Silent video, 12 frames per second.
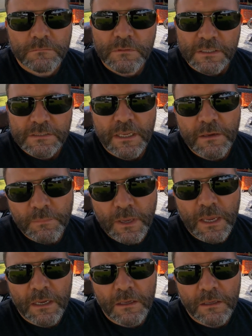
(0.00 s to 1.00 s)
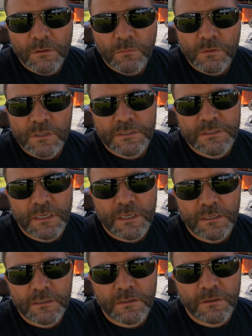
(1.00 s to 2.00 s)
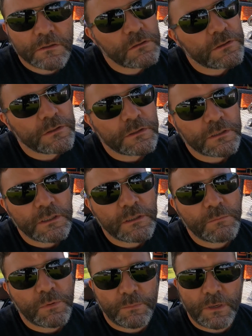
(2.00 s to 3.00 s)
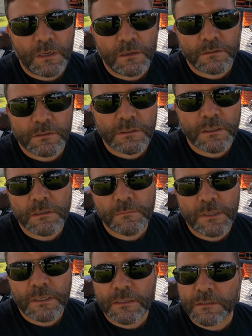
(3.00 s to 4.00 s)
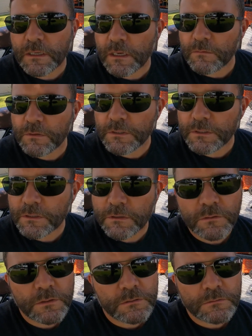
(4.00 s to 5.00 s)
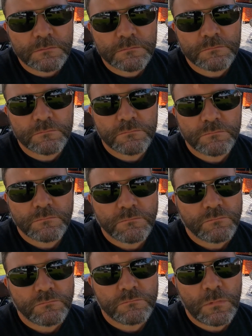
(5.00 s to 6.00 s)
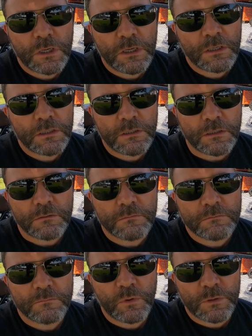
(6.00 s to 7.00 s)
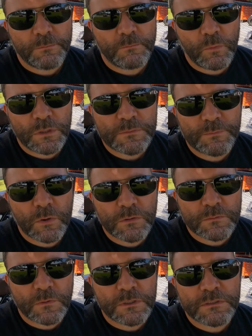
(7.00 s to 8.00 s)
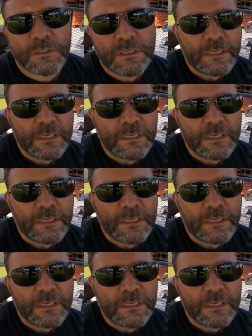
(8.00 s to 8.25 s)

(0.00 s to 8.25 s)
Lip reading: I take back what I said in the earlier clip about the young man not really knowing, you know, what his post was.